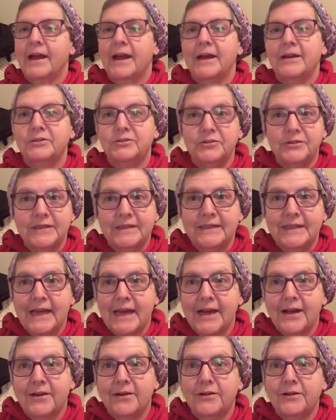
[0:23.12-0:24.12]
As you can
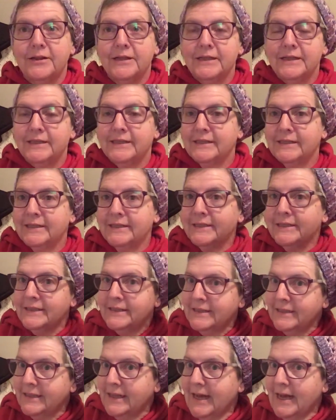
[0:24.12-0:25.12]
tell,
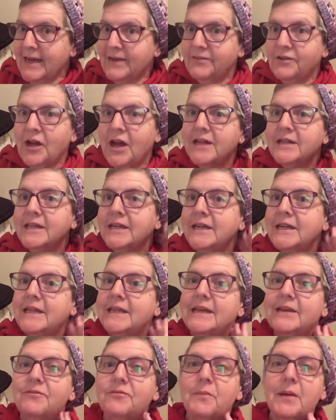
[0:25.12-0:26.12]
I have not done
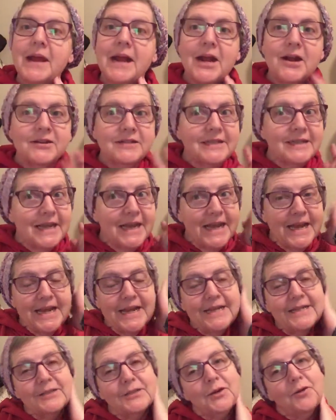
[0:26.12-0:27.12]
anything with my hair
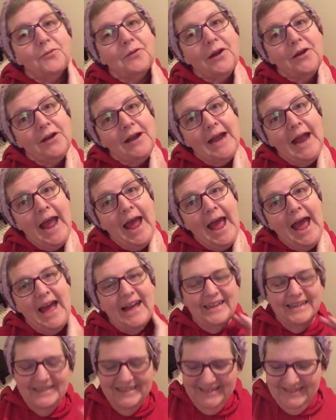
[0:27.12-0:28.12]
today, so wearing a
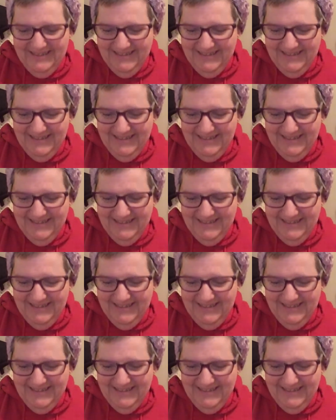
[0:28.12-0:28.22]
hat.